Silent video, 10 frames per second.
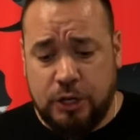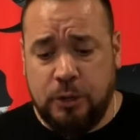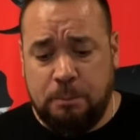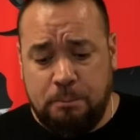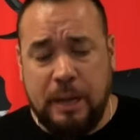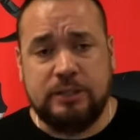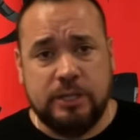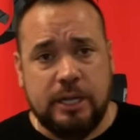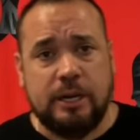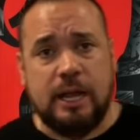you're
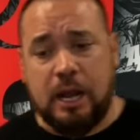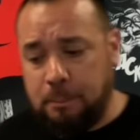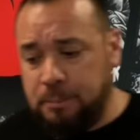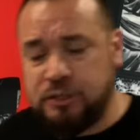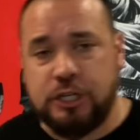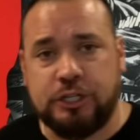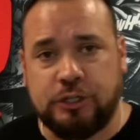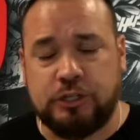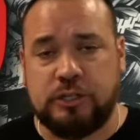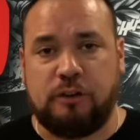basically gonna kind of position
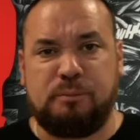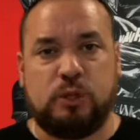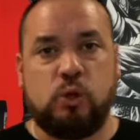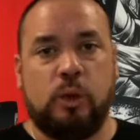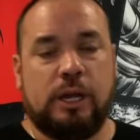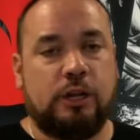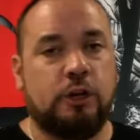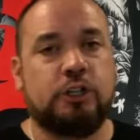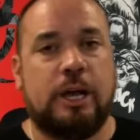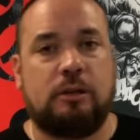yourself between
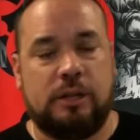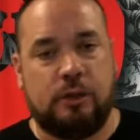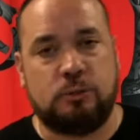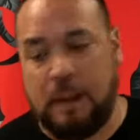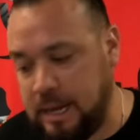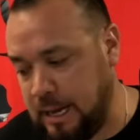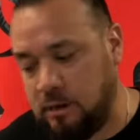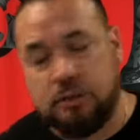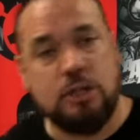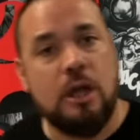your child and those
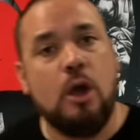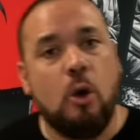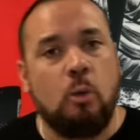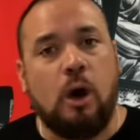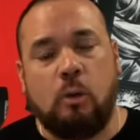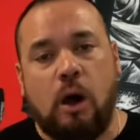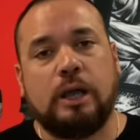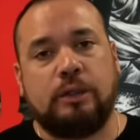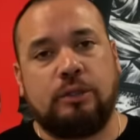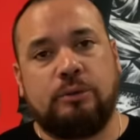panhandlers while
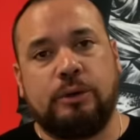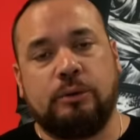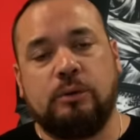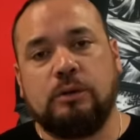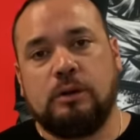walking through,